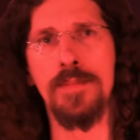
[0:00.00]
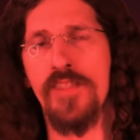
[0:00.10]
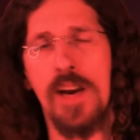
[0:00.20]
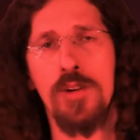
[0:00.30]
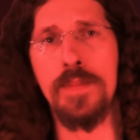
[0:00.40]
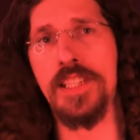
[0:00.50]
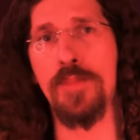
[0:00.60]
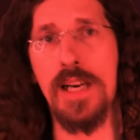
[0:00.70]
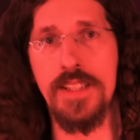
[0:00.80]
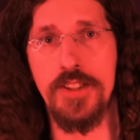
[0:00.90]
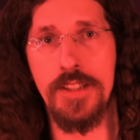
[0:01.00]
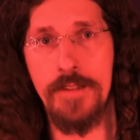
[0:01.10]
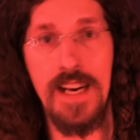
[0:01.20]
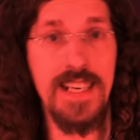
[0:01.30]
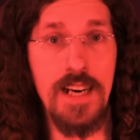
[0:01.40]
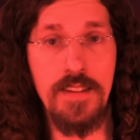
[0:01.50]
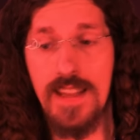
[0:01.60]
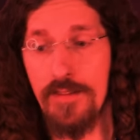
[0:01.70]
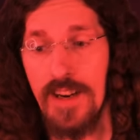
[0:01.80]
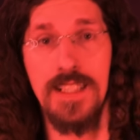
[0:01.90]
in the movie, I wouldn't be surprised to just find out that
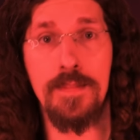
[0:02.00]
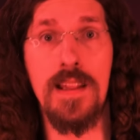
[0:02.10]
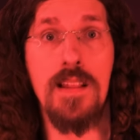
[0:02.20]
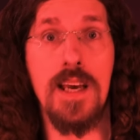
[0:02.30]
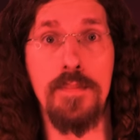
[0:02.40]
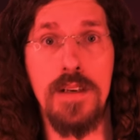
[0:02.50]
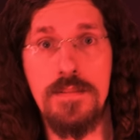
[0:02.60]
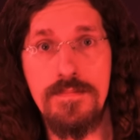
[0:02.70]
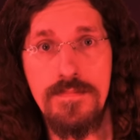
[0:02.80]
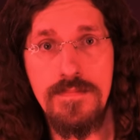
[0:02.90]
they forgot to pay the light bill.